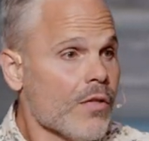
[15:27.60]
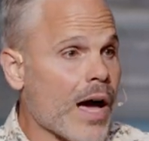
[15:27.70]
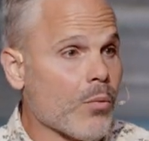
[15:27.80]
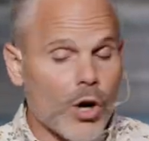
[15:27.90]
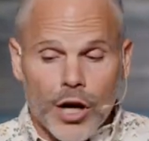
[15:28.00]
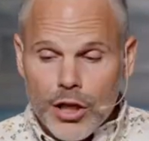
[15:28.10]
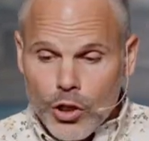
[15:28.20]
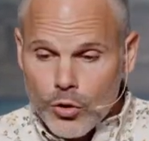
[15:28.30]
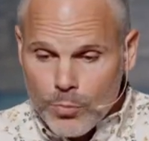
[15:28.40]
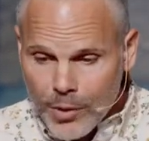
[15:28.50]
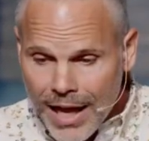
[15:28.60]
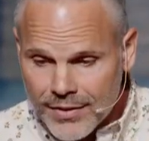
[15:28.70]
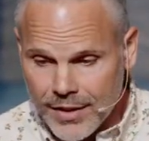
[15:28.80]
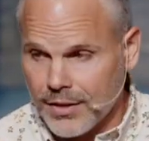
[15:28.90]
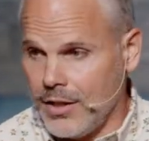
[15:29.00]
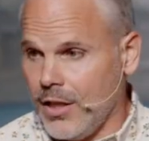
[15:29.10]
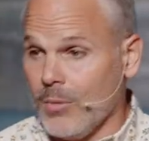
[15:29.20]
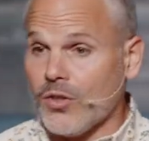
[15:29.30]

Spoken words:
that were a huge blessing to him.